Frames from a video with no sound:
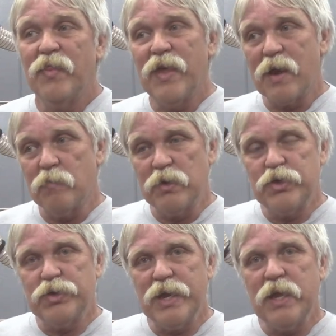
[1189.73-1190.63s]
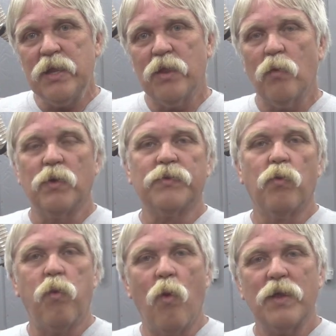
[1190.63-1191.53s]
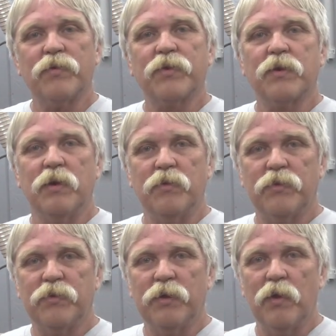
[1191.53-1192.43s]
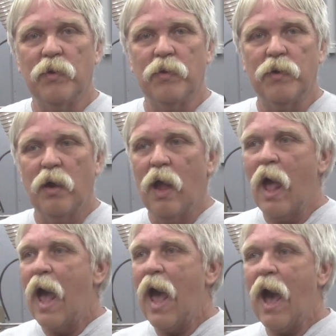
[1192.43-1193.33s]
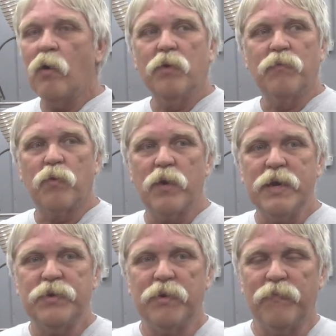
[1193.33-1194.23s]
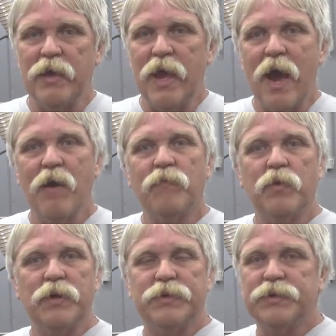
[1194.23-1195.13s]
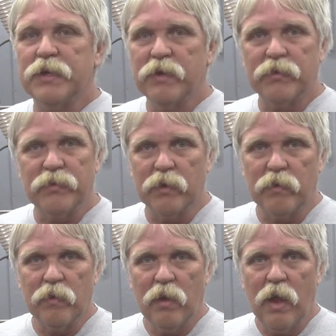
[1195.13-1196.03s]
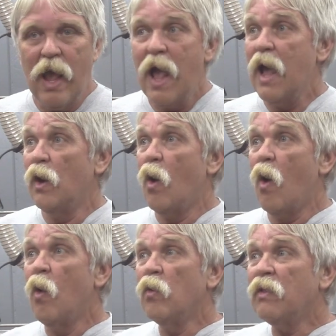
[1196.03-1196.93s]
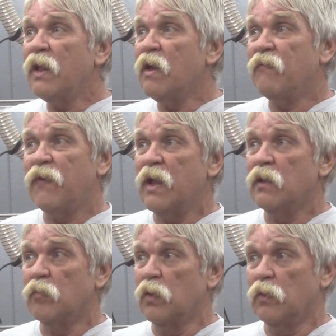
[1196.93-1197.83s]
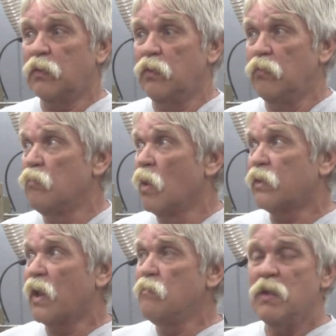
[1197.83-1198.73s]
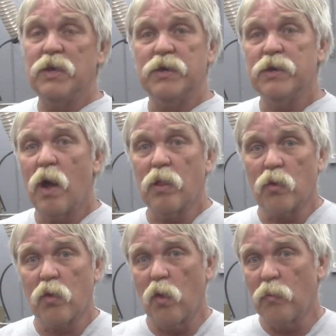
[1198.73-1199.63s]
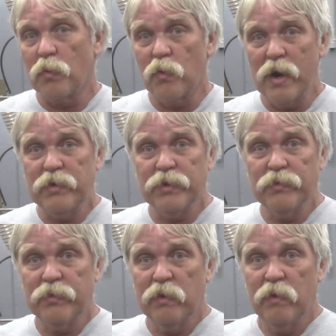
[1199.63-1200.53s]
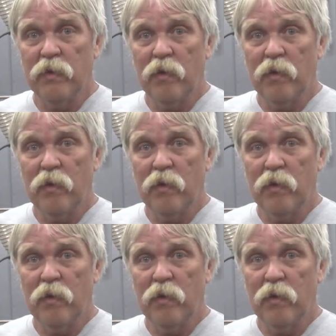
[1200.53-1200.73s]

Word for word: that a machine that was once considered out of reach of the average citizen and only available to multi-million dollar corporations